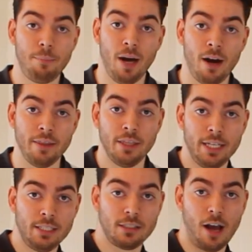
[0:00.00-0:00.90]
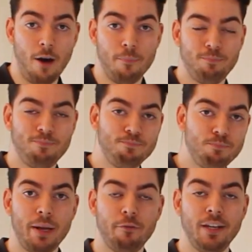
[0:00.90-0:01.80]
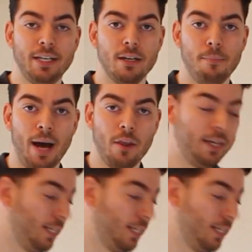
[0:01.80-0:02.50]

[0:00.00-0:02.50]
behind this, I've been thinking about